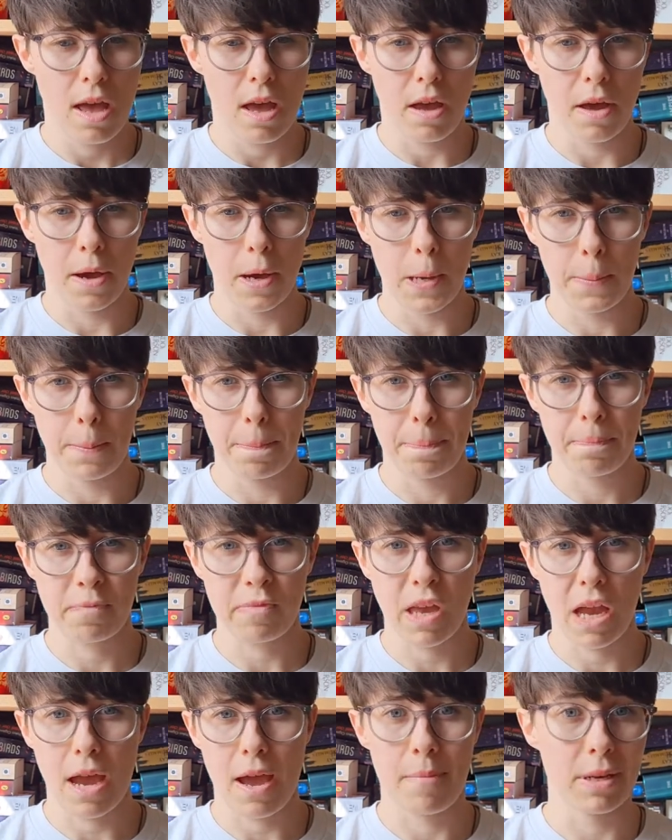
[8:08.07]

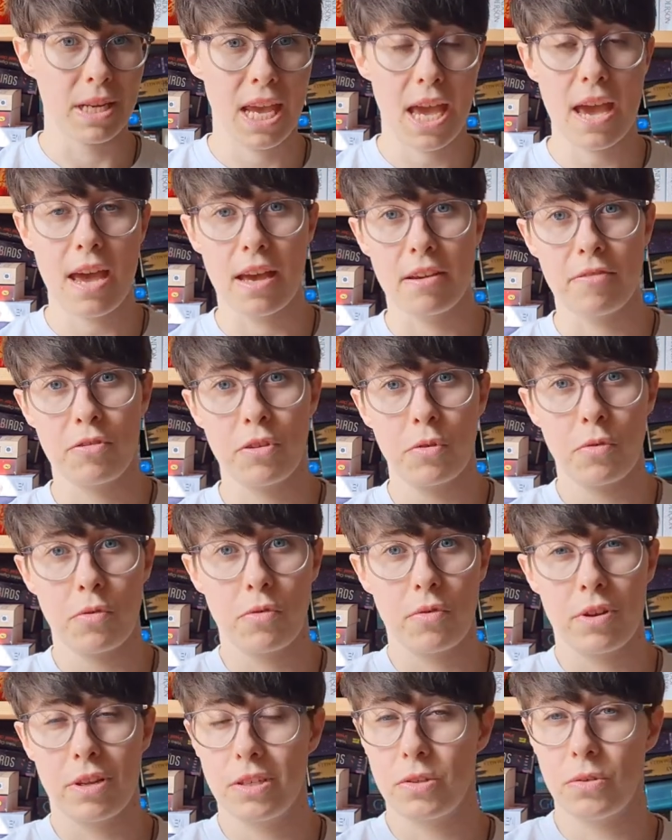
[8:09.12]
But yeah, if
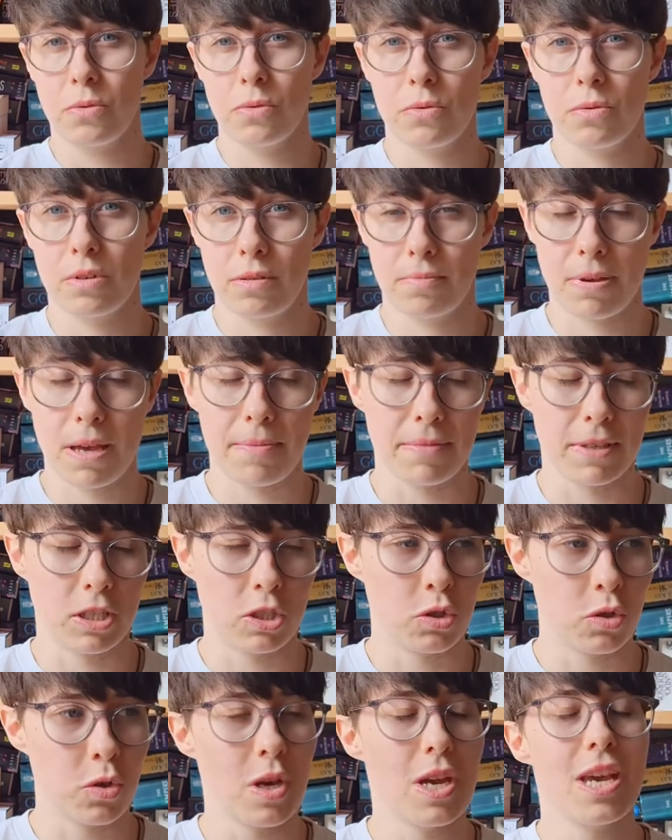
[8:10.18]
you're
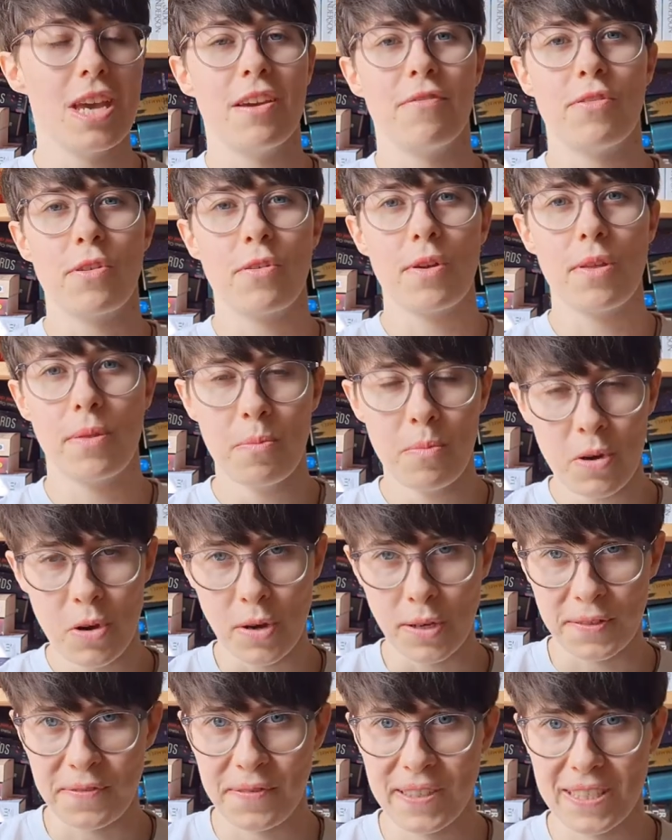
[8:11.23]
if you're in the
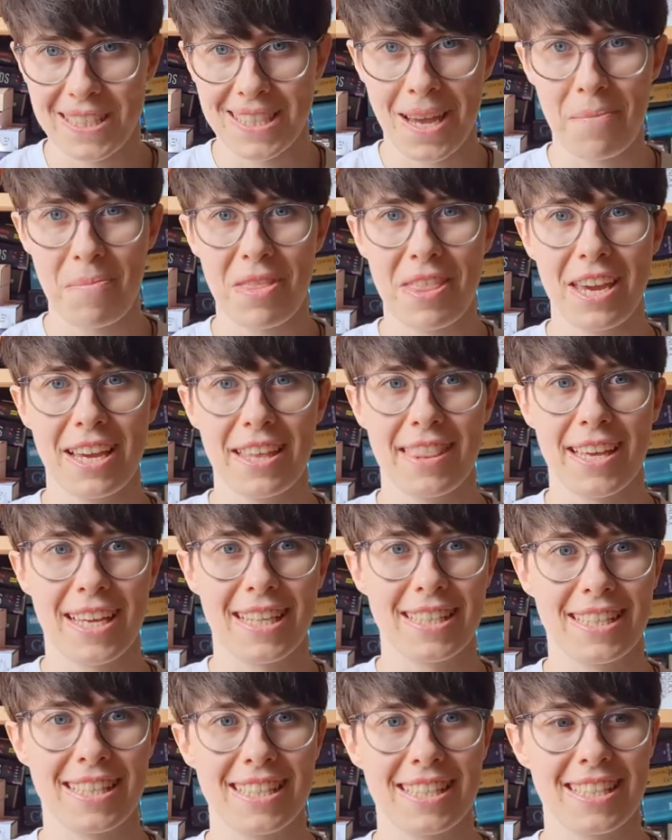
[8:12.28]
mood for something
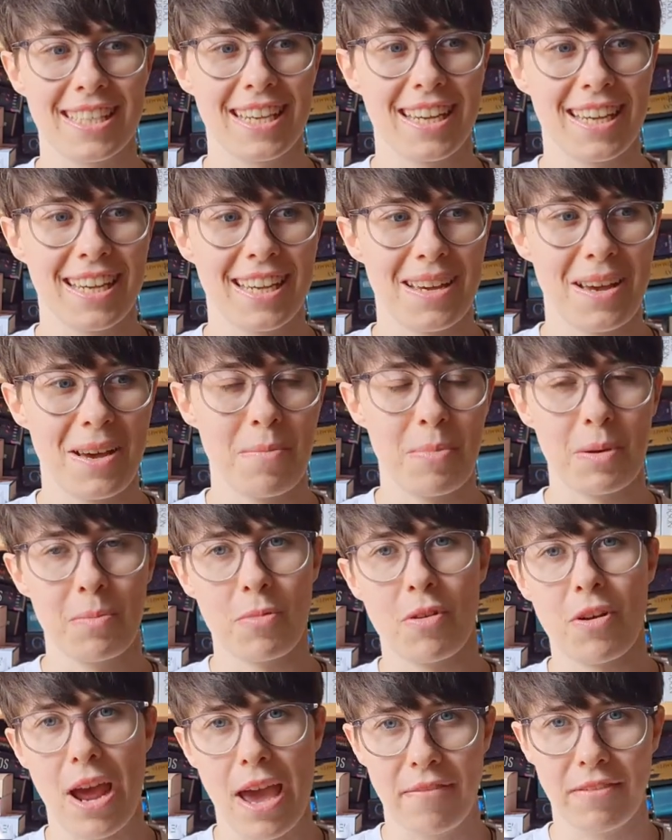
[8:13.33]
that's a bit
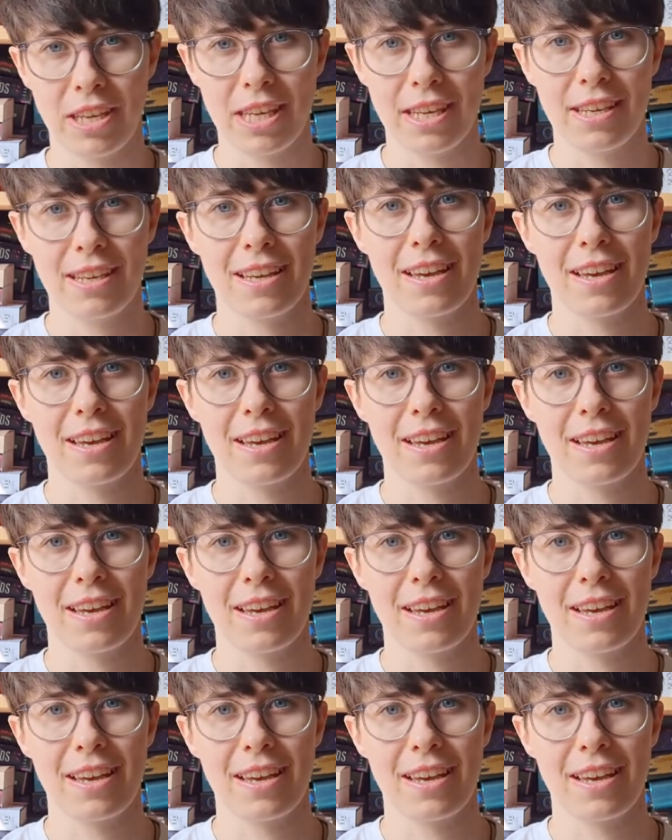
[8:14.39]
more heavy,